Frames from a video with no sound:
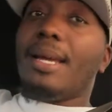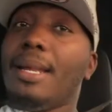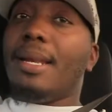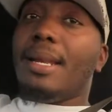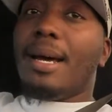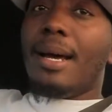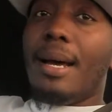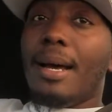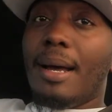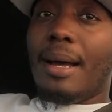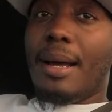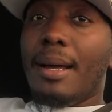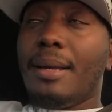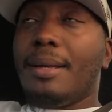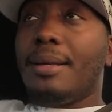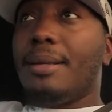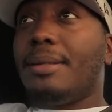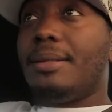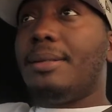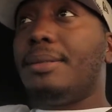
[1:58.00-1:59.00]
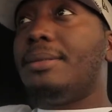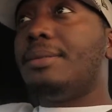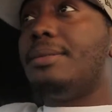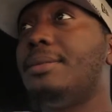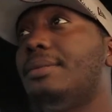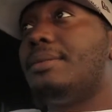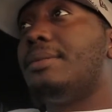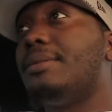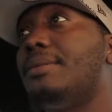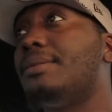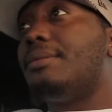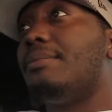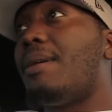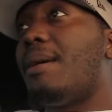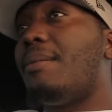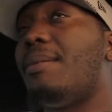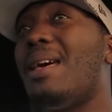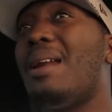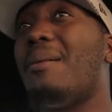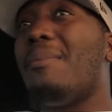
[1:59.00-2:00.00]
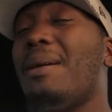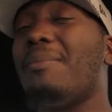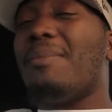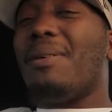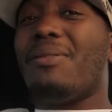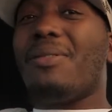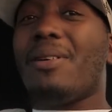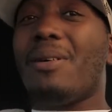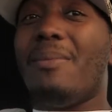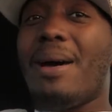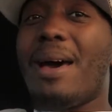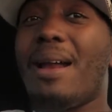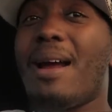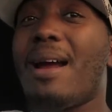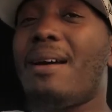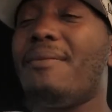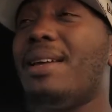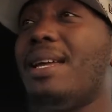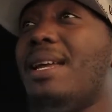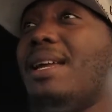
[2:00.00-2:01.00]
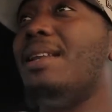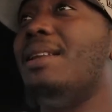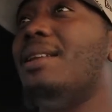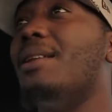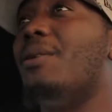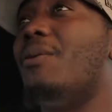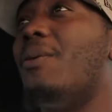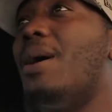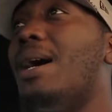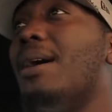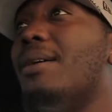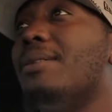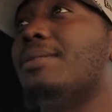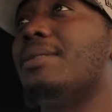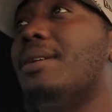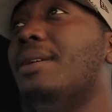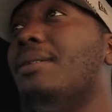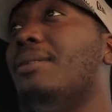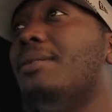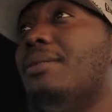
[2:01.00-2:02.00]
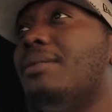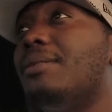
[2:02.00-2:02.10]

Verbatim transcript: and maybe that'll make me feel better. I haven't eaten in a while, so